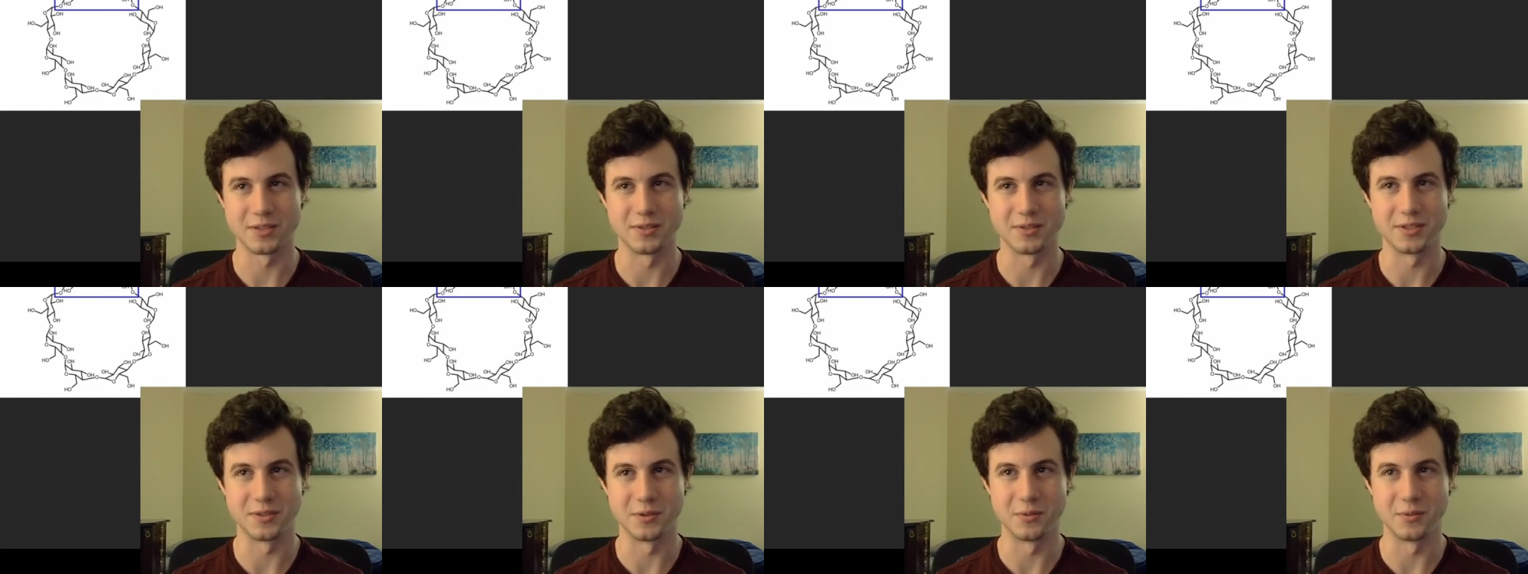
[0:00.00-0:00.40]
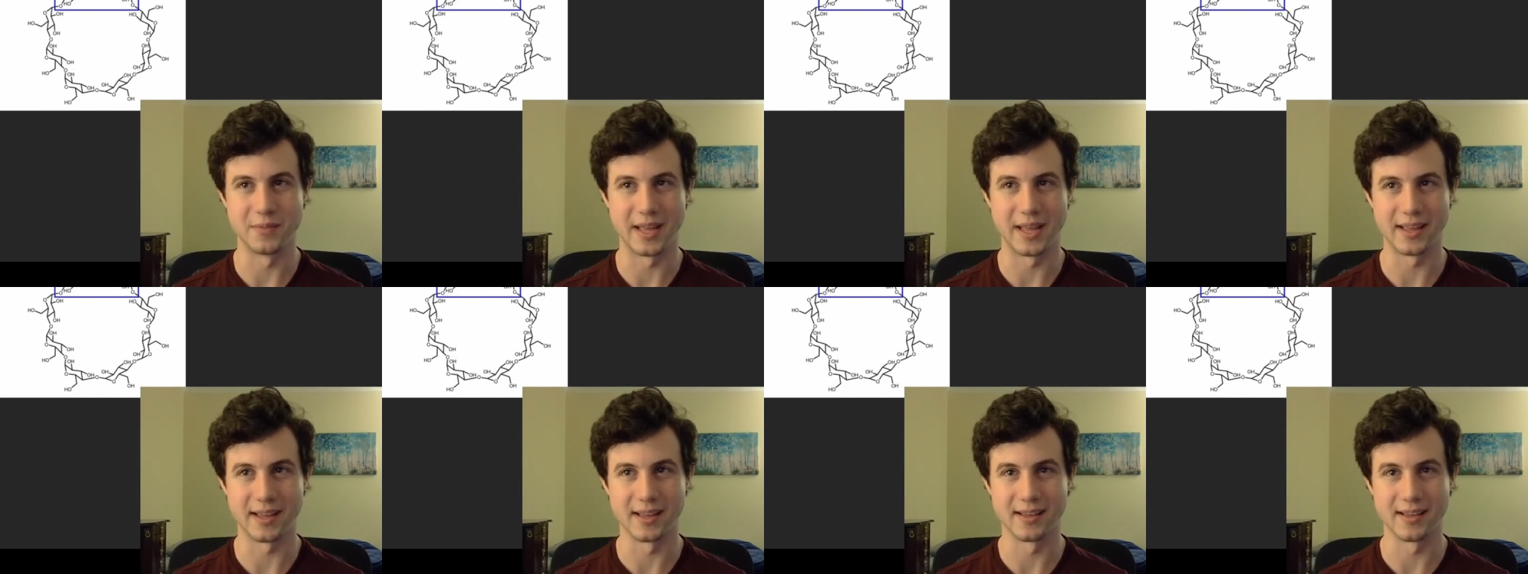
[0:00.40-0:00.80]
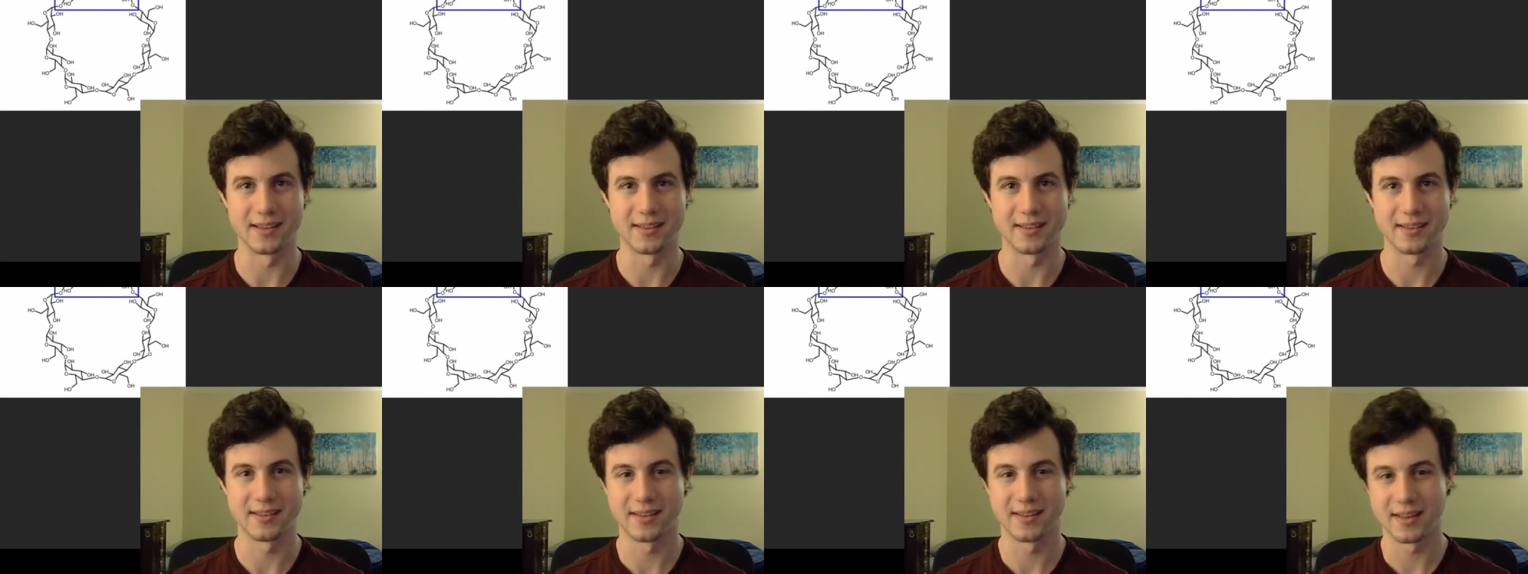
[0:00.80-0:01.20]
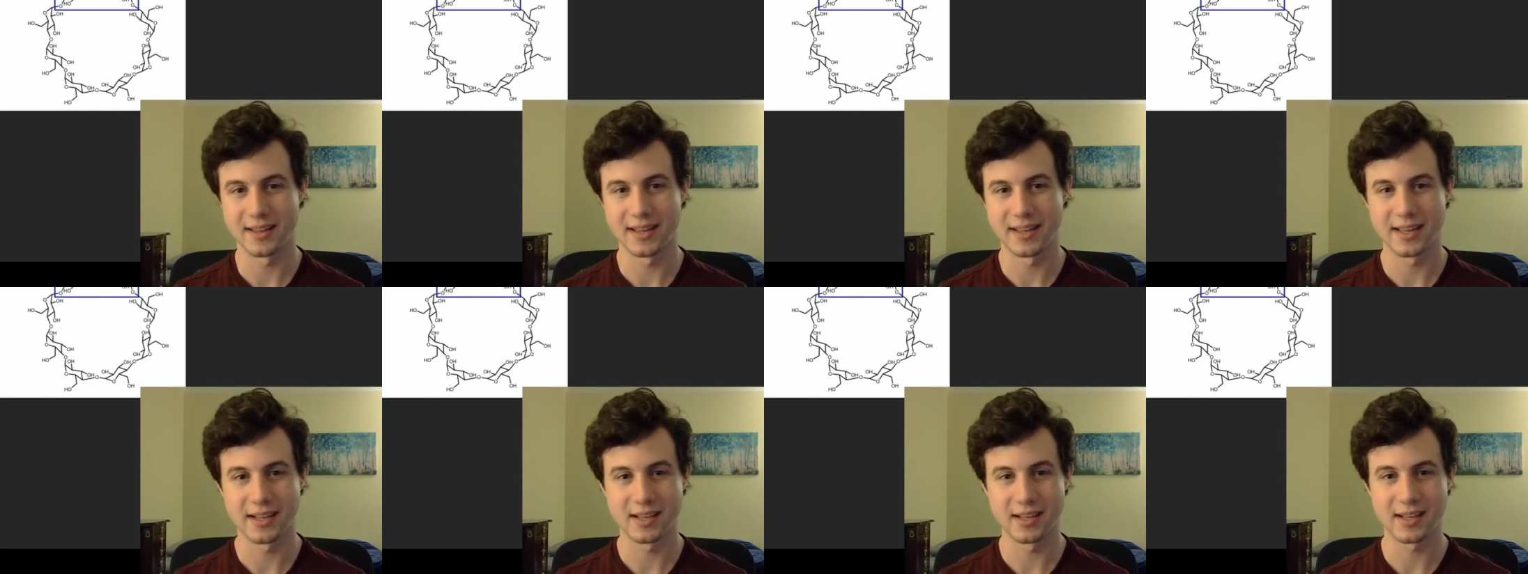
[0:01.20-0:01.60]
you to make a
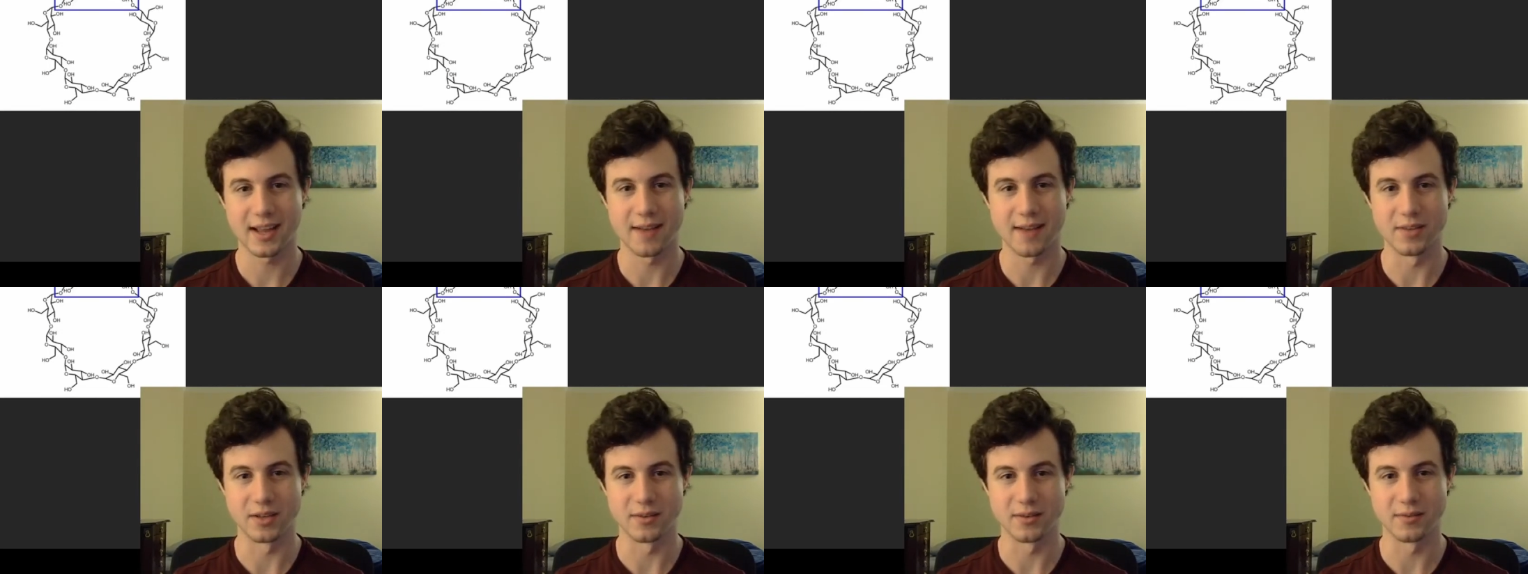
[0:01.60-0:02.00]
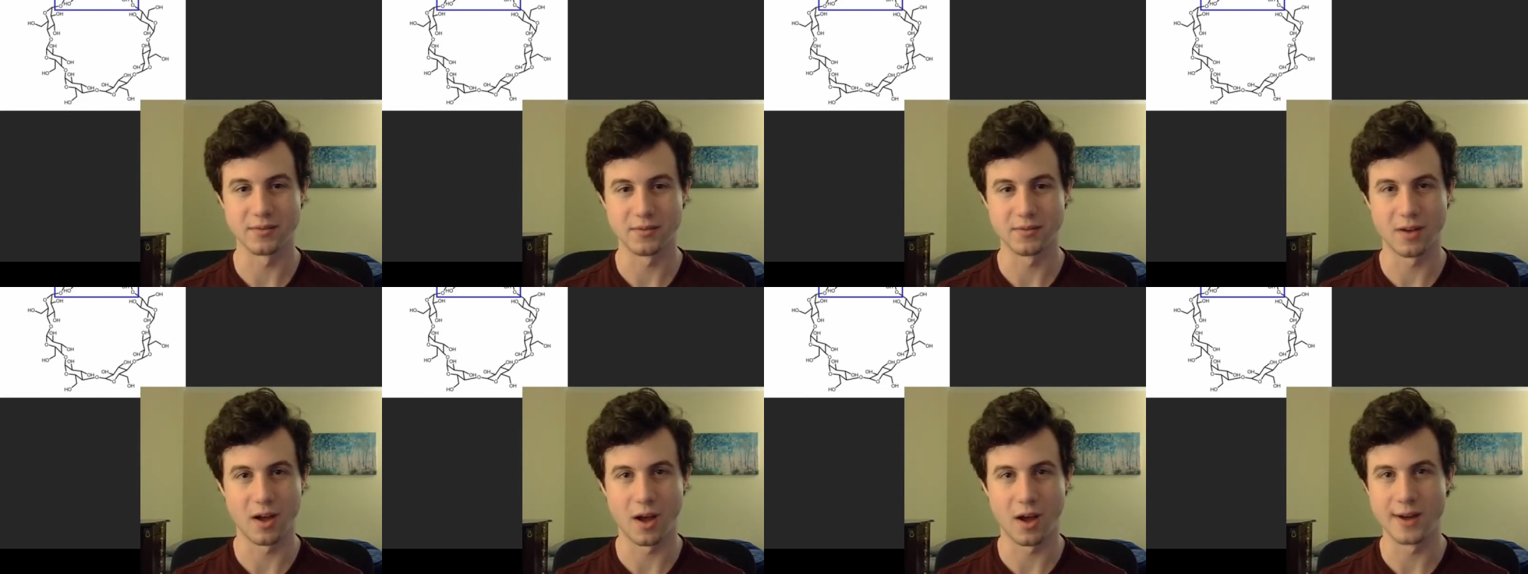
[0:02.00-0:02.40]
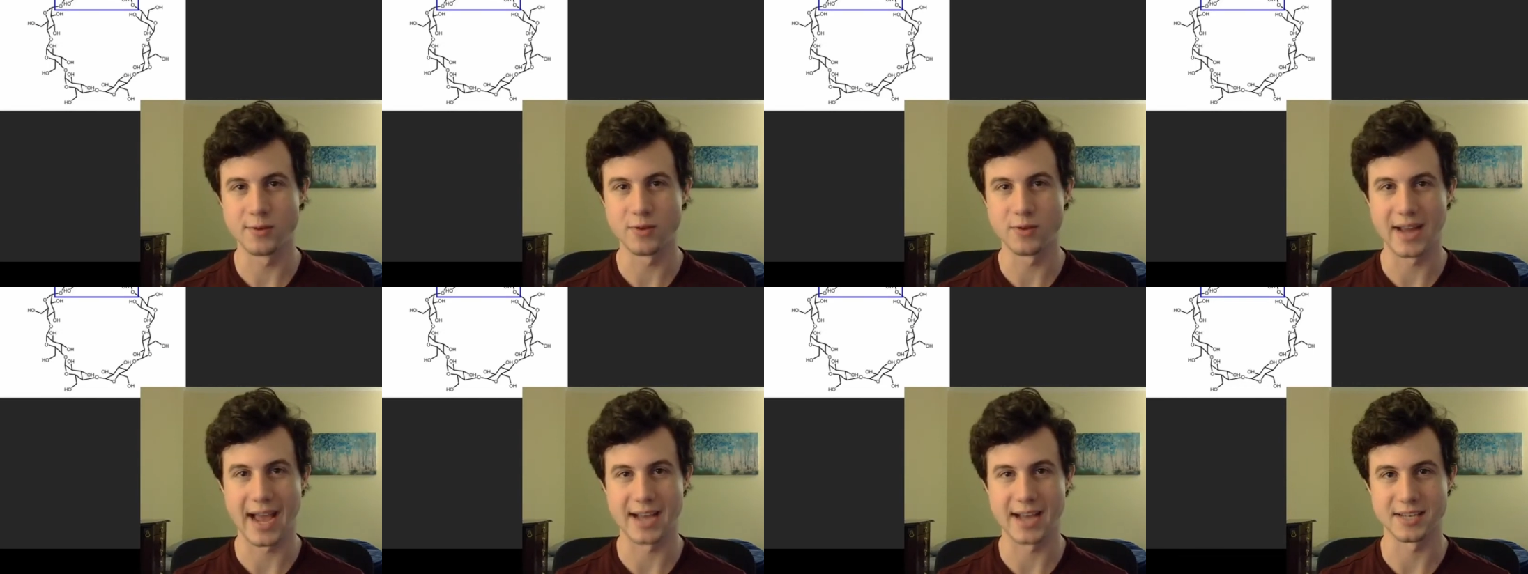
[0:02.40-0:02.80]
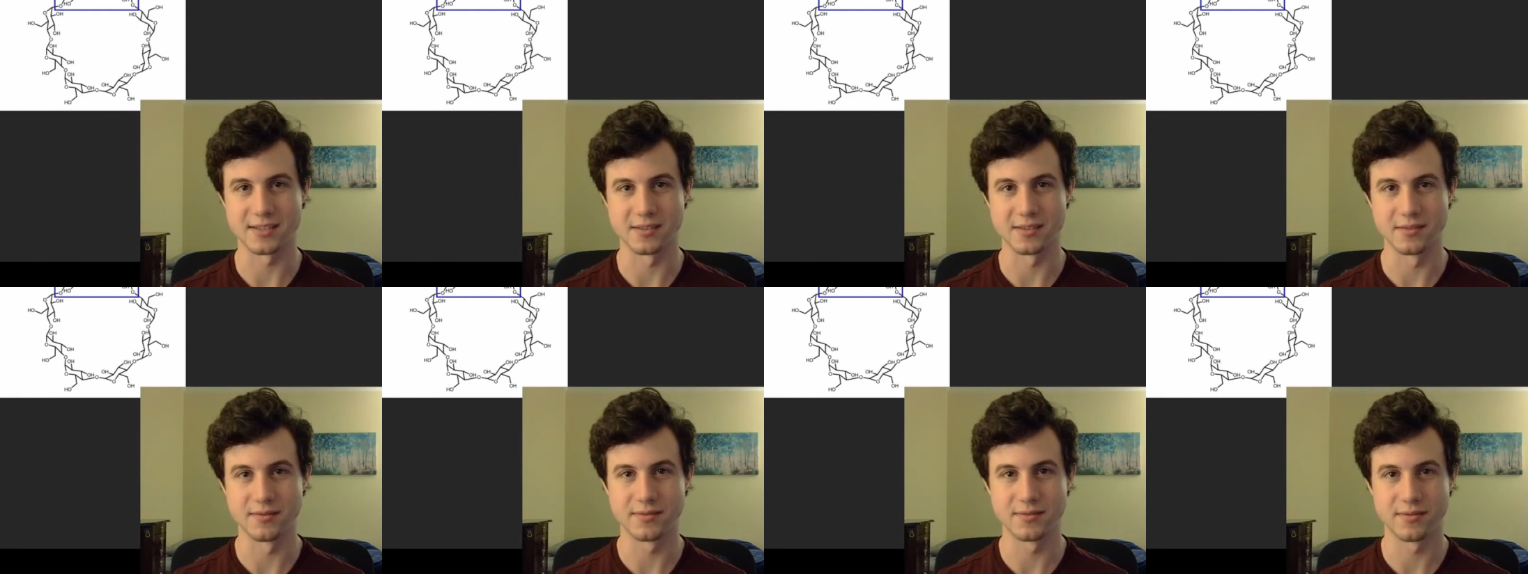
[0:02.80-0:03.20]
kind of a
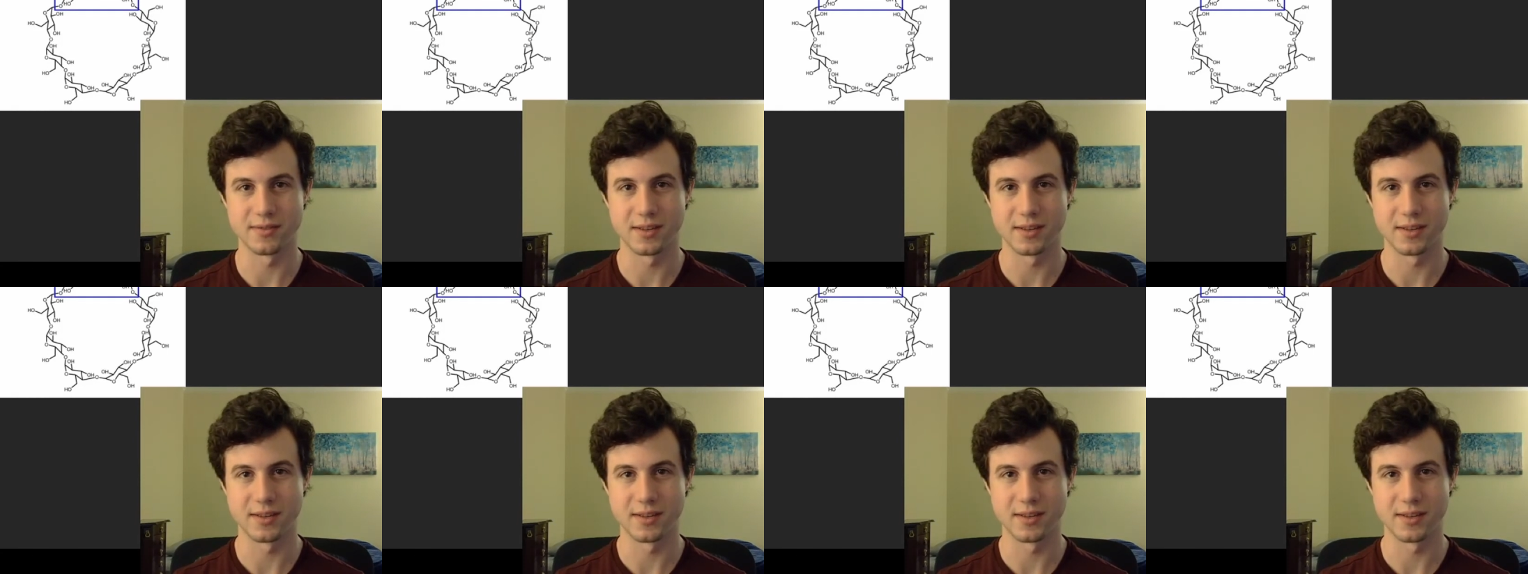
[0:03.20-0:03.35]
unreactive,